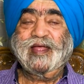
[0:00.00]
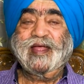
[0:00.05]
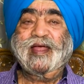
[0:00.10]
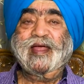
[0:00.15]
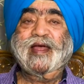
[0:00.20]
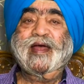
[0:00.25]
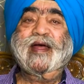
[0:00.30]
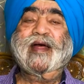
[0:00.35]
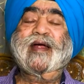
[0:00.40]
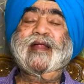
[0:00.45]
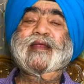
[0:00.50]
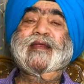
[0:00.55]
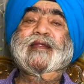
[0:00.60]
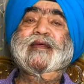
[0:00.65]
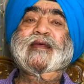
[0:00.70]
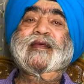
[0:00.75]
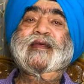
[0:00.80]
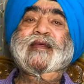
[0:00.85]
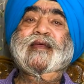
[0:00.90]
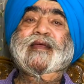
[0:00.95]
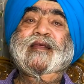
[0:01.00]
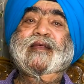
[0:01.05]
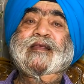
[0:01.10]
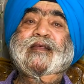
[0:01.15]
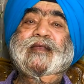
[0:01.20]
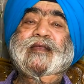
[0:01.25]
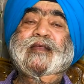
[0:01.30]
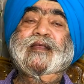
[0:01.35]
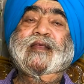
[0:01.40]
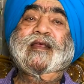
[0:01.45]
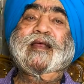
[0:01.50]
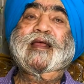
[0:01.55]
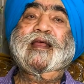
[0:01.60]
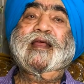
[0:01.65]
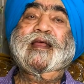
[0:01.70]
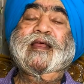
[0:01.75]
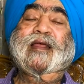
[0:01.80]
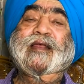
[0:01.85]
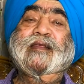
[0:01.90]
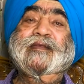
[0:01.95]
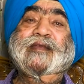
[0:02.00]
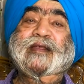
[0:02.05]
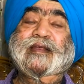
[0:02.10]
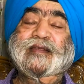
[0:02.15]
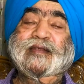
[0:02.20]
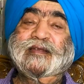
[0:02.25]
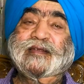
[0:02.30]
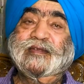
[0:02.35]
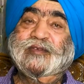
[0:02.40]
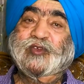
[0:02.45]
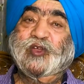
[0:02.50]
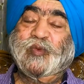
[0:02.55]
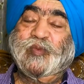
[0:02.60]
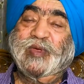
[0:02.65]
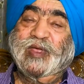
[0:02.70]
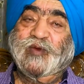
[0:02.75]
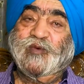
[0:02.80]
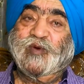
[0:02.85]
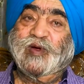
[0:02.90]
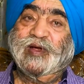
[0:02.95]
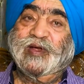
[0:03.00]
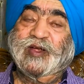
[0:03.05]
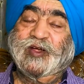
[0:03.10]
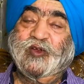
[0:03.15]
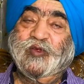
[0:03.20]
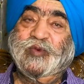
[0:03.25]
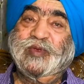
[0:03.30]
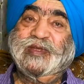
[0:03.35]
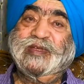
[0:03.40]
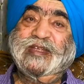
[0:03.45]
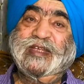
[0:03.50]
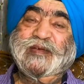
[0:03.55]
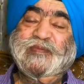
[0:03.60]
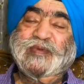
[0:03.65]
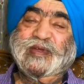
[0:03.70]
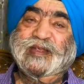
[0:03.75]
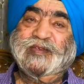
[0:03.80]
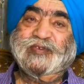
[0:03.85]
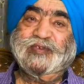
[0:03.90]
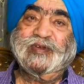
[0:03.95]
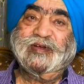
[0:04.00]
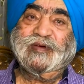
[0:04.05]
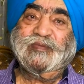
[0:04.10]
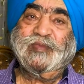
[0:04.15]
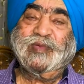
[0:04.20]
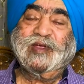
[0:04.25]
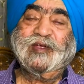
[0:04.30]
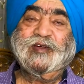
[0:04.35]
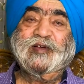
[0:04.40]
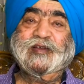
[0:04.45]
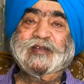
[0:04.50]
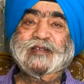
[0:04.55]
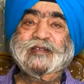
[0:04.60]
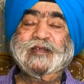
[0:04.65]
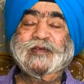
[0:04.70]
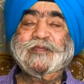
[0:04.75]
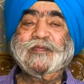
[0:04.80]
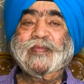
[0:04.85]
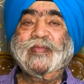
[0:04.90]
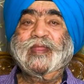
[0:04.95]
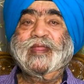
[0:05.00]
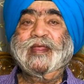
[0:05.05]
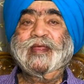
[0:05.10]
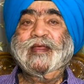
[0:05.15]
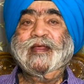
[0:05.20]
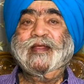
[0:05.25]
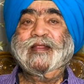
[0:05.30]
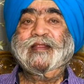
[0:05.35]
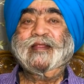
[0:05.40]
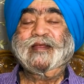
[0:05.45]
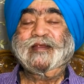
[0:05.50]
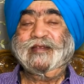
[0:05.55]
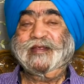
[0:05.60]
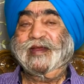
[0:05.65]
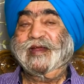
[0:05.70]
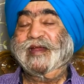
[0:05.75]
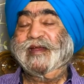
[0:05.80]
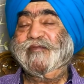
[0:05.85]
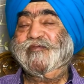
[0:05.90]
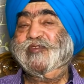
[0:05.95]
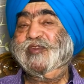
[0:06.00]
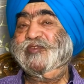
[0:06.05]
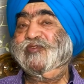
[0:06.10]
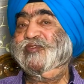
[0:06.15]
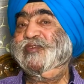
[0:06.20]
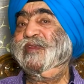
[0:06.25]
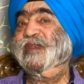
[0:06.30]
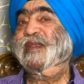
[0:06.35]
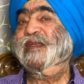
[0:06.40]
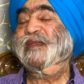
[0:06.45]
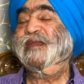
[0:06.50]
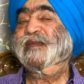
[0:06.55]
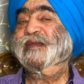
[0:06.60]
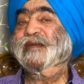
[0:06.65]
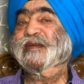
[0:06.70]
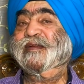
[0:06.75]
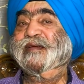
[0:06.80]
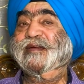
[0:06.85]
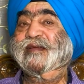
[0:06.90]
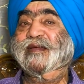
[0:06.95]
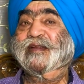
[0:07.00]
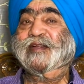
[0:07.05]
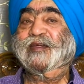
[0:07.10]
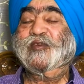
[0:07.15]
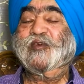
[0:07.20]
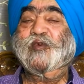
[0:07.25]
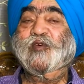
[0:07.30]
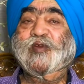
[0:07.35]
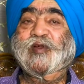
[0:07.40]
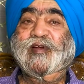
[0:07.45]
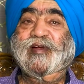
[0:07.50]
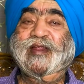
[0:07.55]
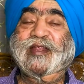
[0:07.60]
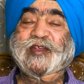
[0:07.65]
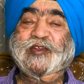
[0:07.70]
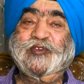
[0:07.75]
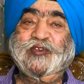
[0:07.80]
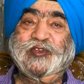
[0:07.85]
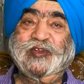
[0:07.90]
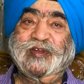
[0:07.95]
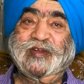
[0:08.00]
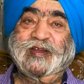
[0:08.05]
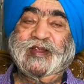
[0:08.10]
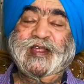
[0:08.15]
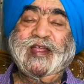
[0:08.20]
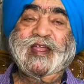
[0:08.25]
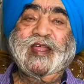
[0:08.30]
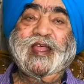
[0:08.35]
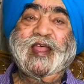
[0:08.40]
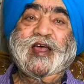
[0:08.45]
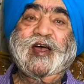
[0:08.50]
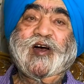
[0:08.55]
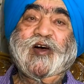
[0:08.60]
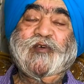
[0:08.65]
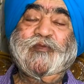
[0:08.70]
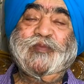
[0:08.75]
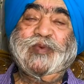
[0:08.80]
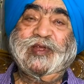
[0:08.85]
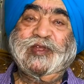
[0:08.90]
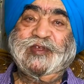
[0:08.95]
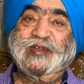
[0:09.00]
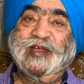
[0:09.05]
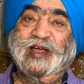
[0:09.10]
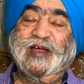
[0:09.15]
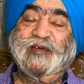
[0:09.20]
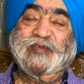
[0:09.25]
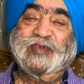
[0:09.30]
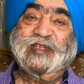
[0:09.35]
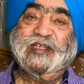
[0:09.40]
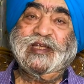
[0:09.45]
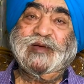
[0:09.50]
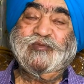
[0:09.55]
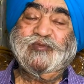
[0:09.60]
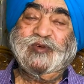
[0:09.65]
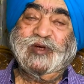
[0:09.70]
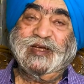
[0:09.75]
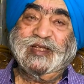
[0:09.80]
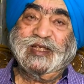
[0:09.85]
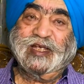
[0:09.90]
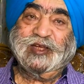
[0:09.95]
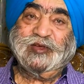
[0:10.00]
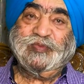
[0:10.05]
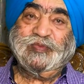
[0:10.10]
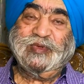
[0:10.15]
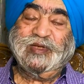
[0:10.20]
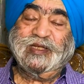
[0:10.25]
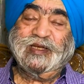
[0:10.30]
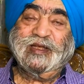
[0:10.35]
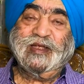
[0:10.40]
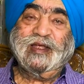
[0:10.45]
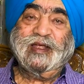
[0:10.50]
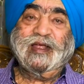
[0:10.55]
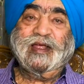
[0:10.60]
And since Sukhbir wanted to be chief minister, because there is an interesting correlation of Punjab with Jammu and Kashmir.